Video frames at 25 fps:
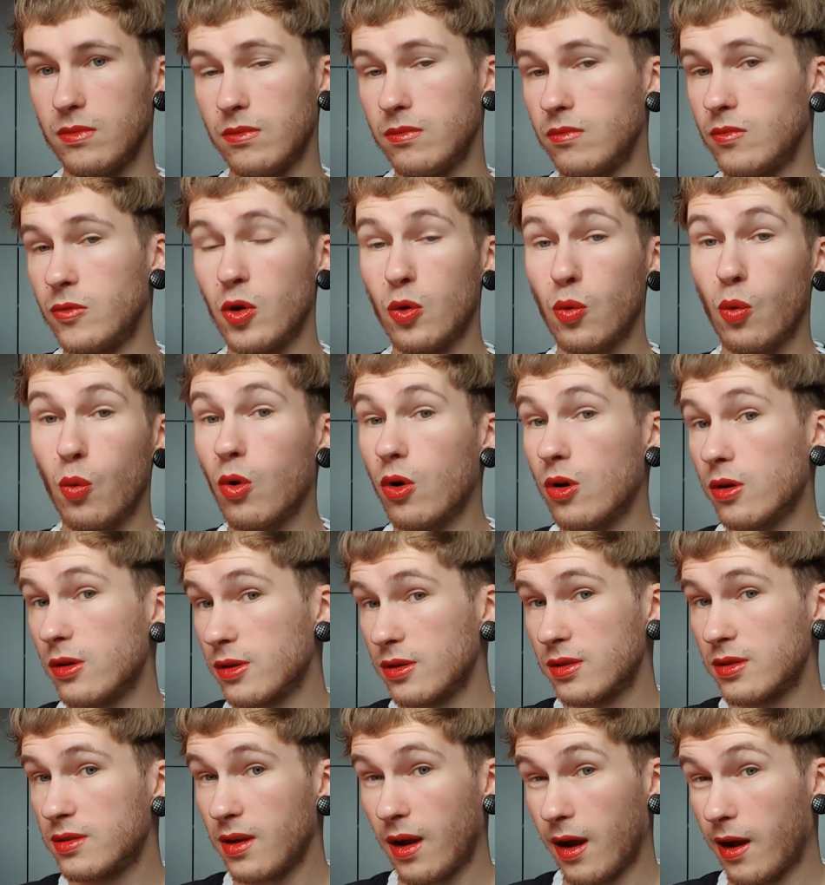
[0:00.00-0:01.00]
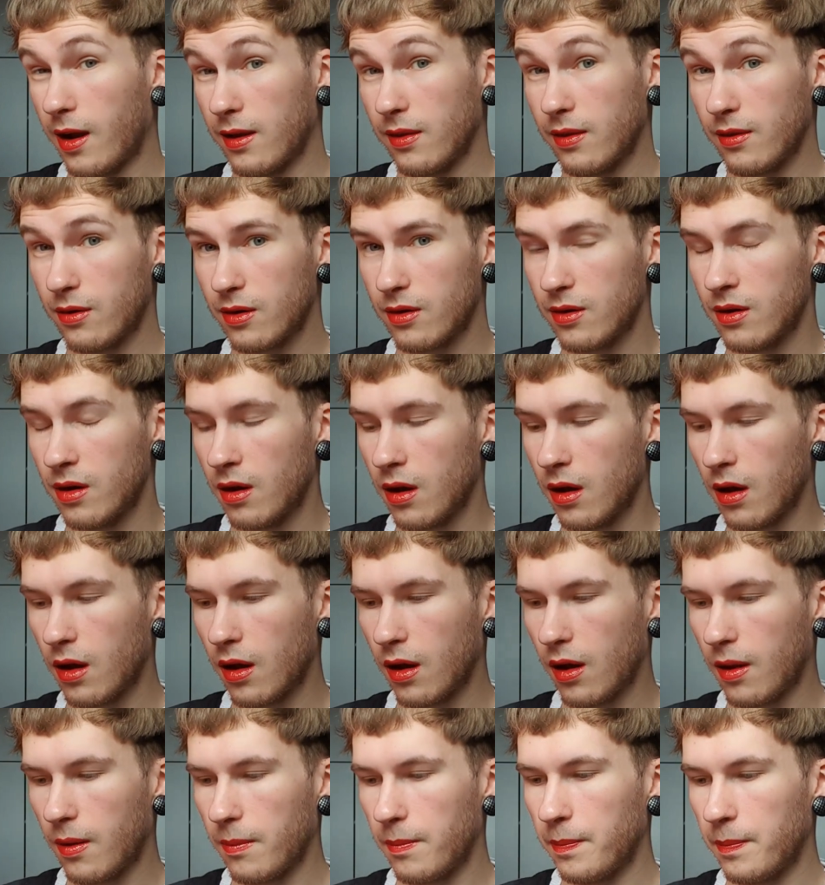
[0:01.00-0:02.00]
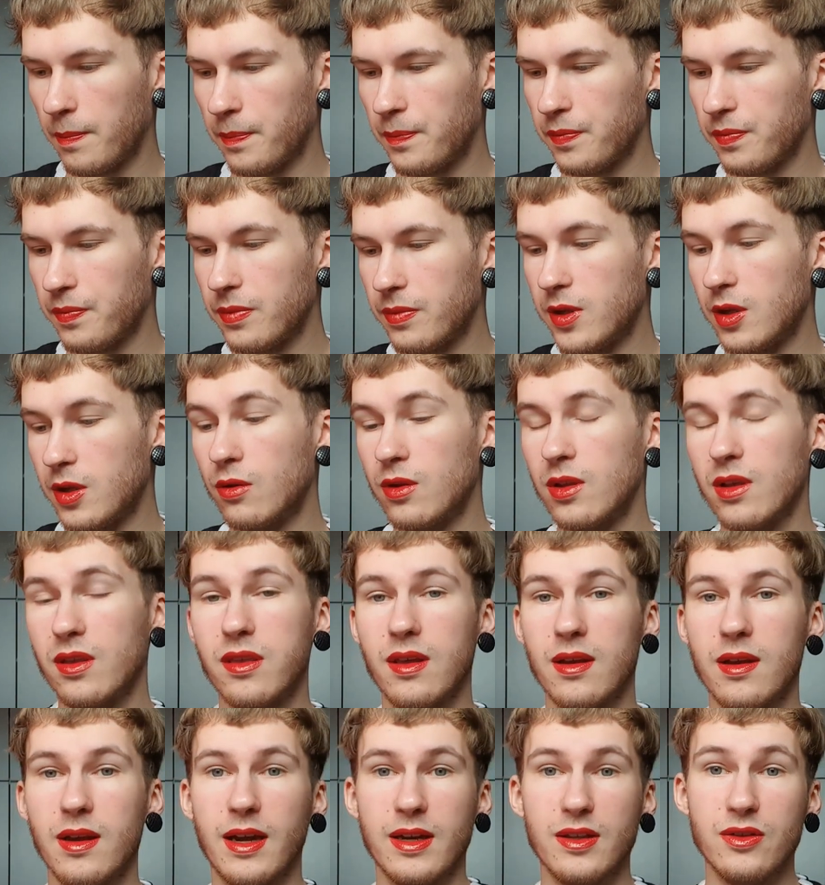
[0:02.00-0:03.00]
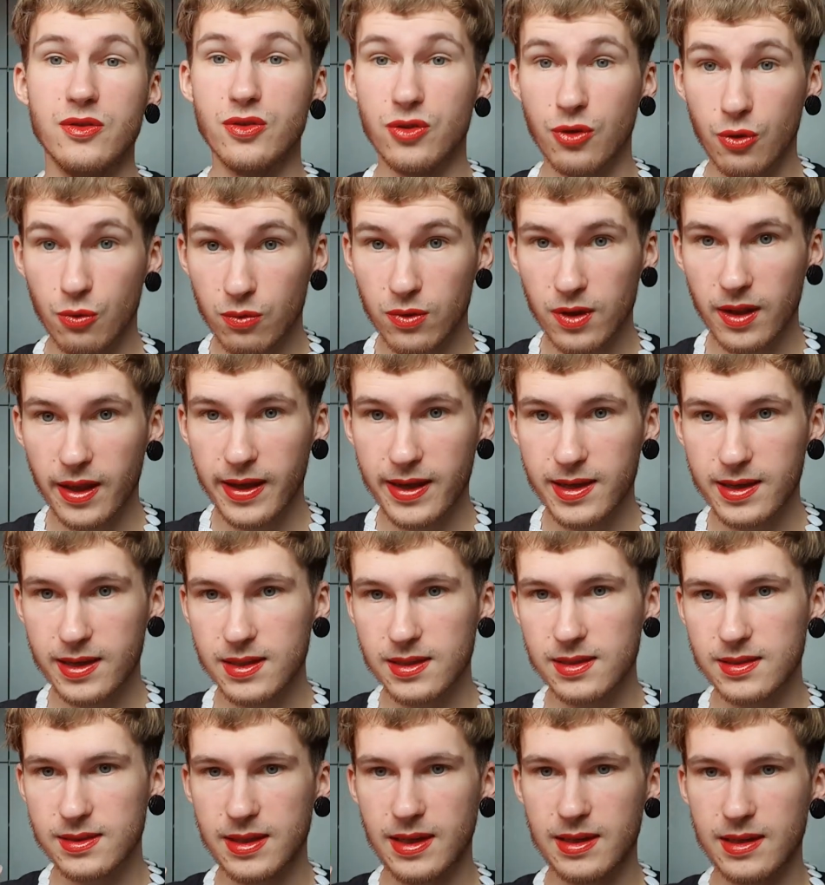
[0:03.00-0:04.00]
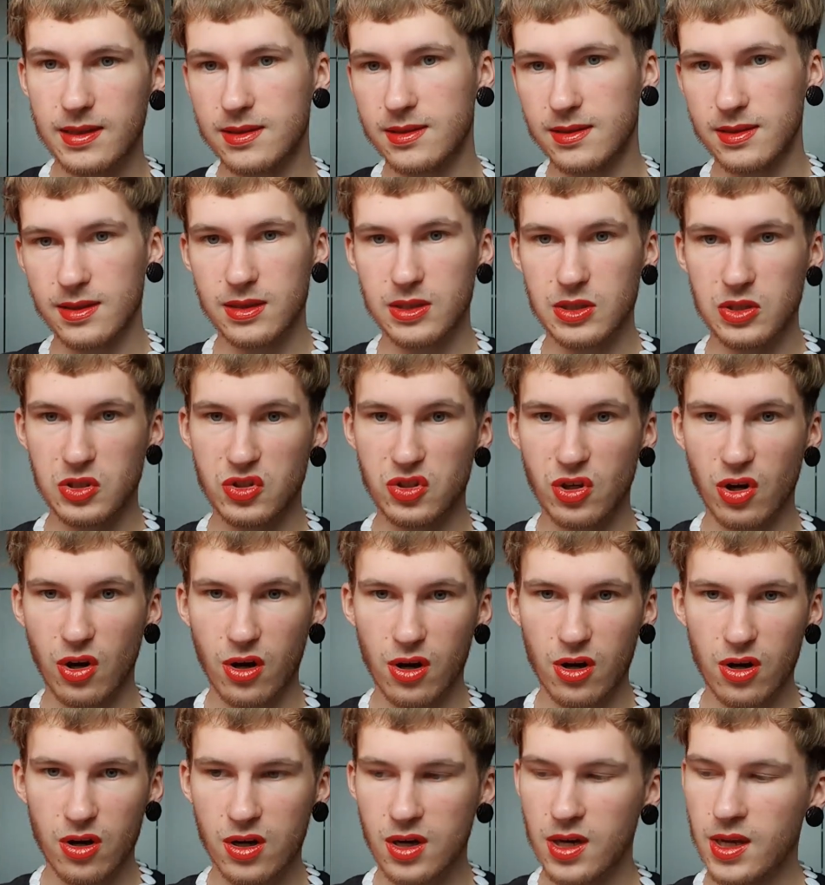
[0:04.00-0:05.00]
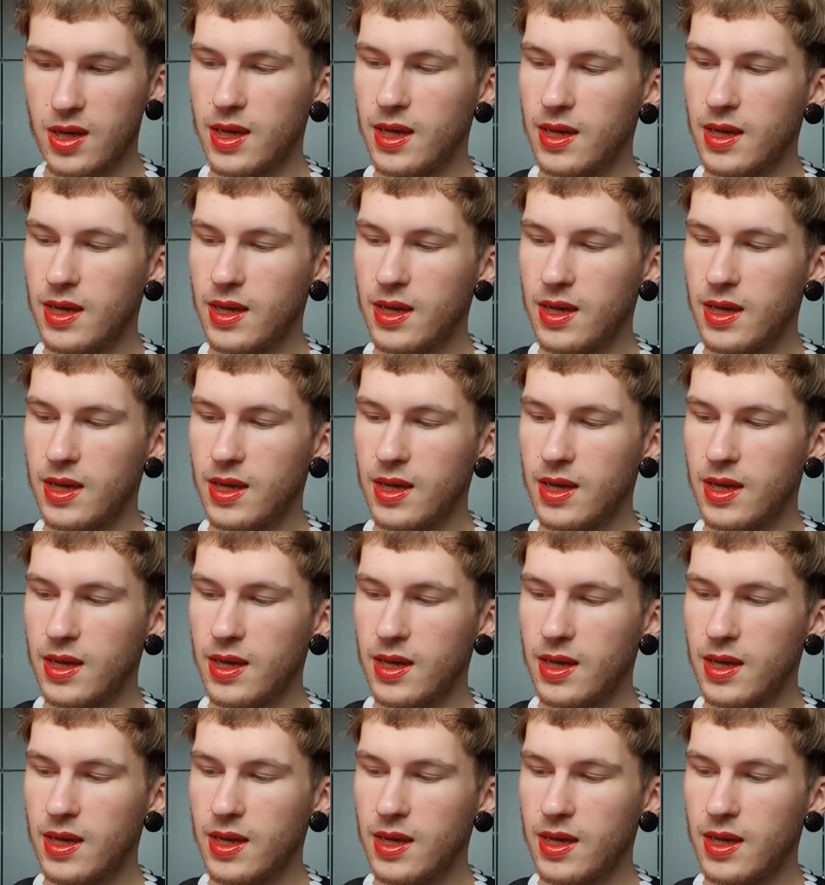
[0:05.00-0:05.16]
the worst either. The only thing I don't like is that it's in a jar.